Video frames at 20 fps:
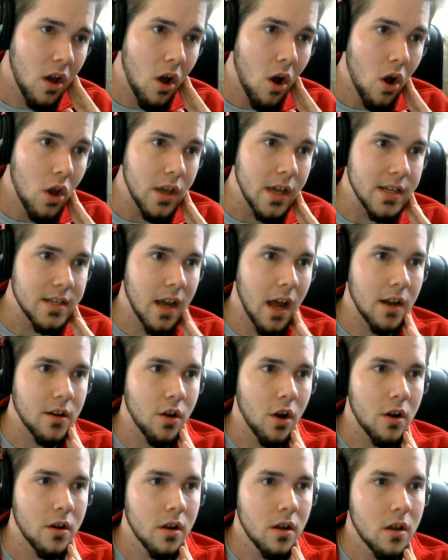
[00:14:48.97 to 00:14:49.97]
He has
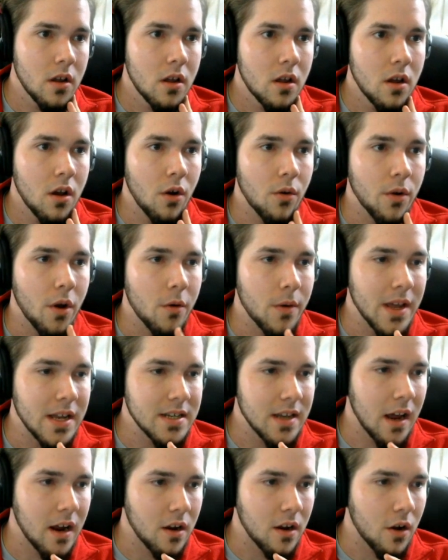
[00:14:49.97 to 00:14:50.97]
Cotton Guard. Oh no, he
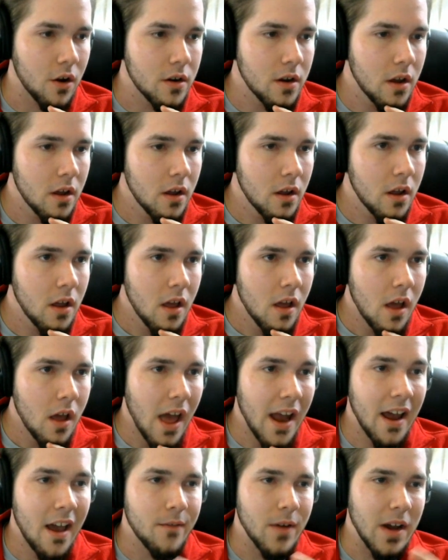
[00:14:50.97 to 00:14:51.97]
has Cotton Guard.
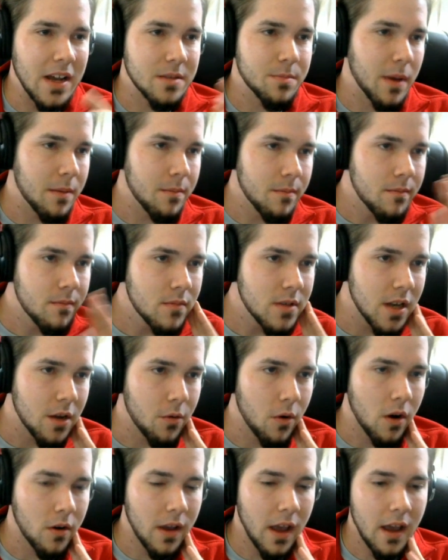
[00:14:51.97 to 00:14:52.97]
And I have Ice Beam, so
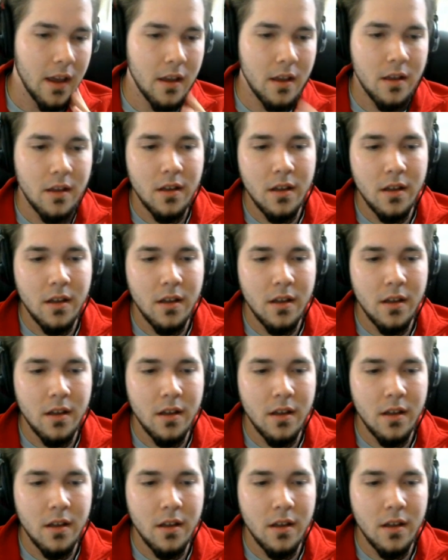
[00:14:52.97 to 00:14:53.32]
we're okay.